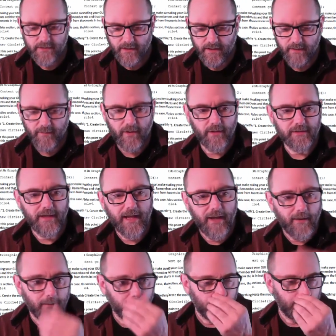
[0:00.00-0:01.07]
we're sticking them all
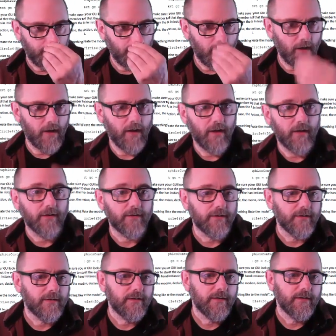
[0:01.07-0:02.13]
down
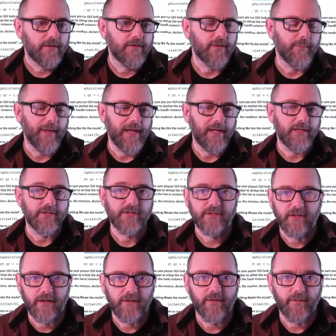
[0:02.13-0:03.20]
on the
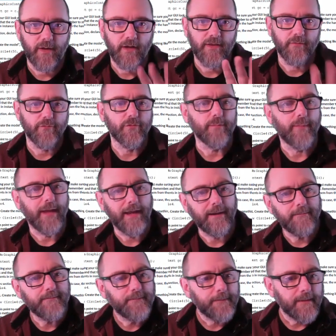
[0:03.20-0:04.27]
page, on the root
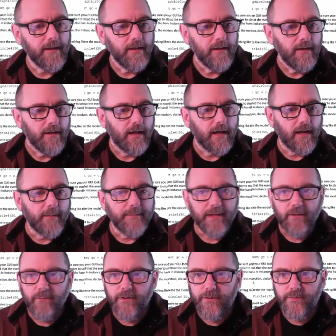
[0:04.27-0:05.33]
pane.
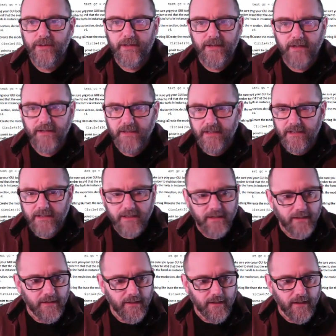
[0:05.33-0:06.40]
Now what are we going to need
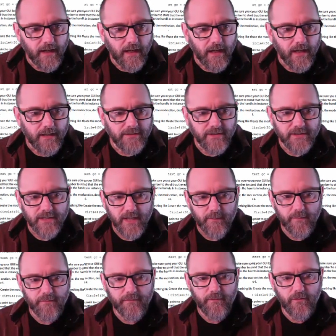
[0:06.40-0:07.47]
here? Just
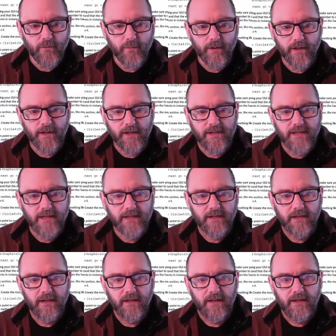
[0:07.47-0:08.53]
like before, we're going to
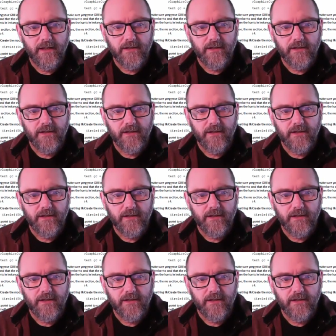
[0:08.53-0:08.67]
need